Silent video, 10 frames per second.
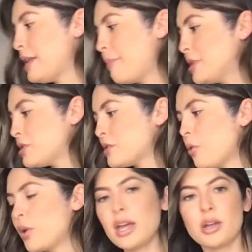They've been
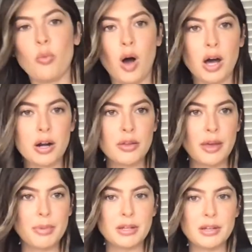soaking in water.
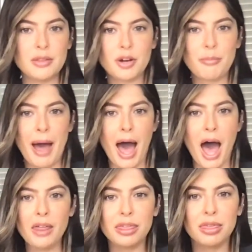They've been in their
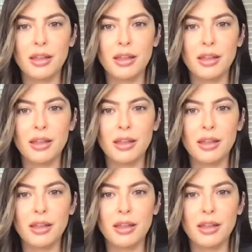bath.